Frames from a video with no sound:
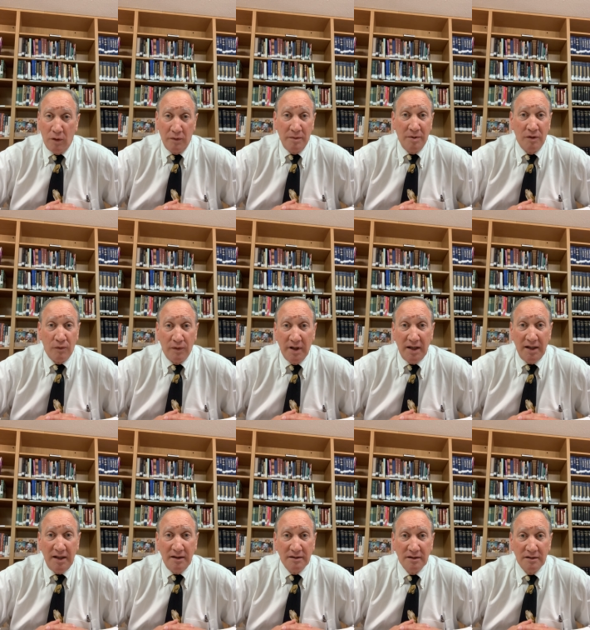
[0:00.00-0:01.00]
what we've been
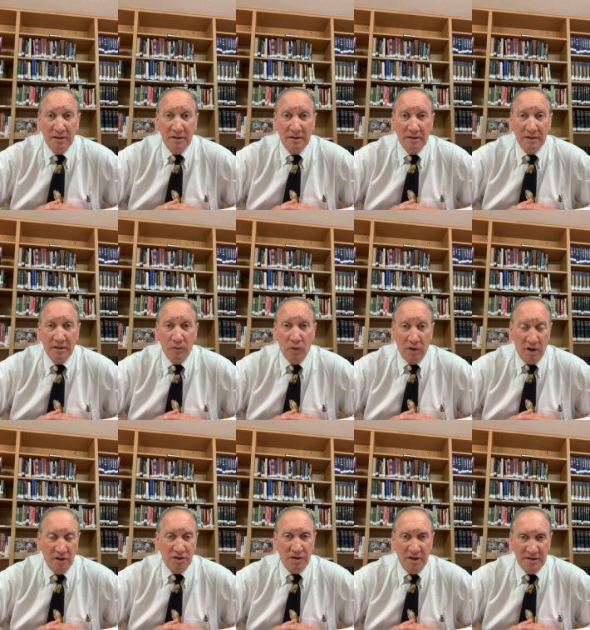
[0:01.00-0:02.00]
reading, where
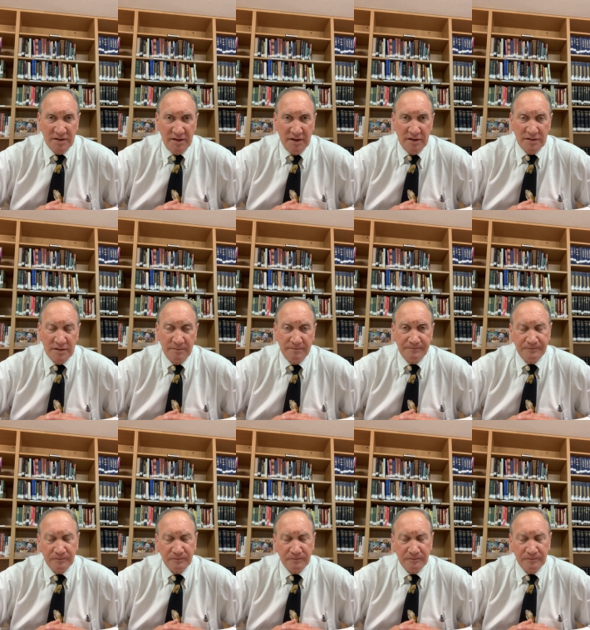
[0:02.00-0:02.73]
our trust is.